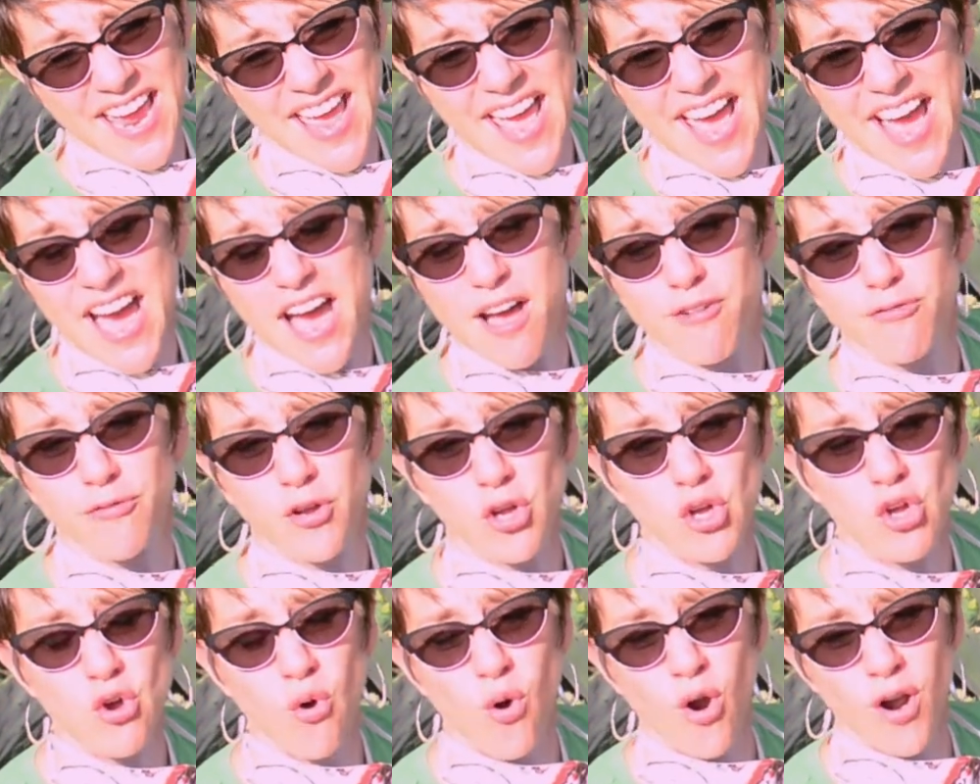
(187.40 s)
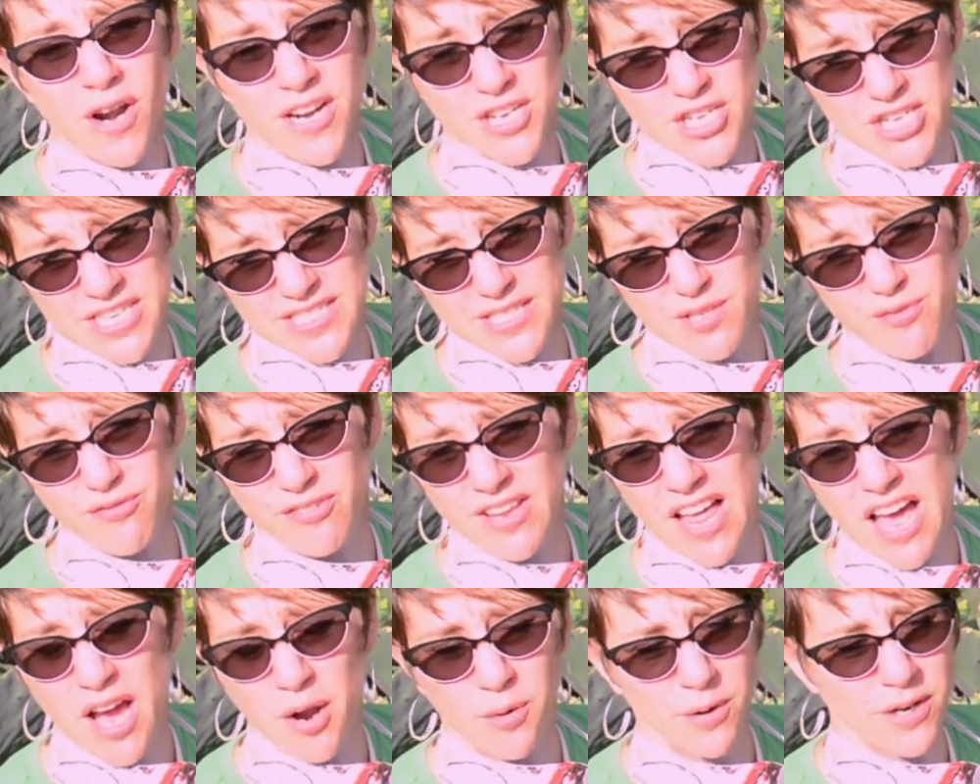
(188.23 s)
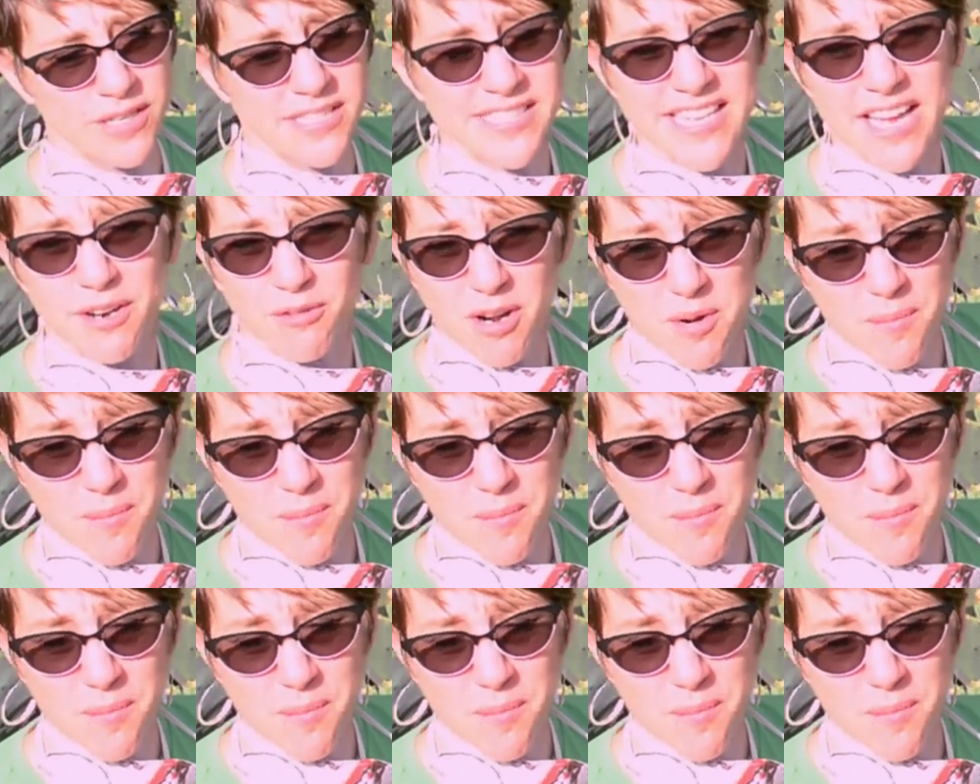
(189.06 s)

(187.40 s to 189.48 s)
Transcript: have gorgeous flowers that